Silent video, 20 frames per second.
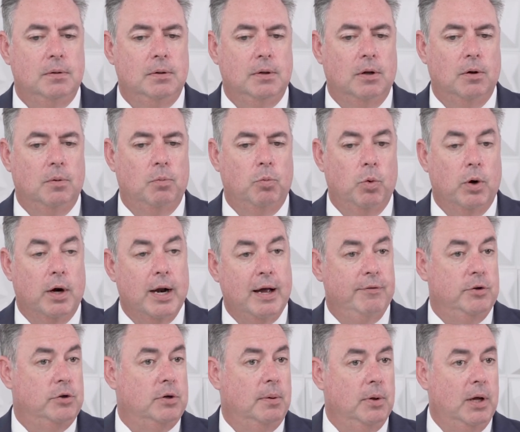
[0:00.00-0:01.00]
we're
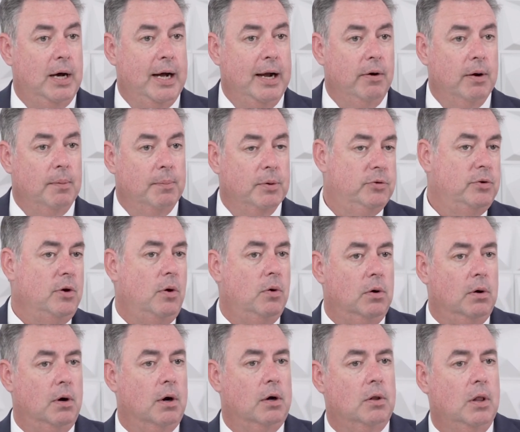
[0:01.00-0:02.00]
having trouble hiring, but so
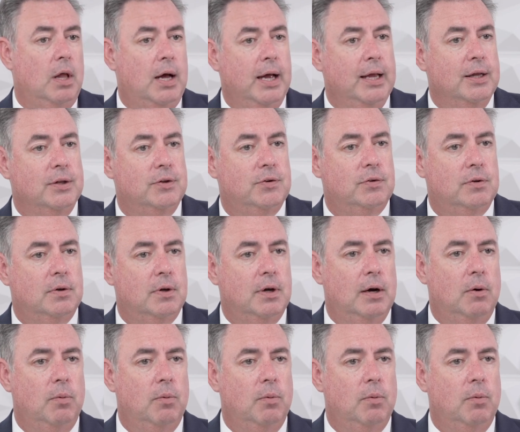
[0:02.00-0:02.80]
are our clients.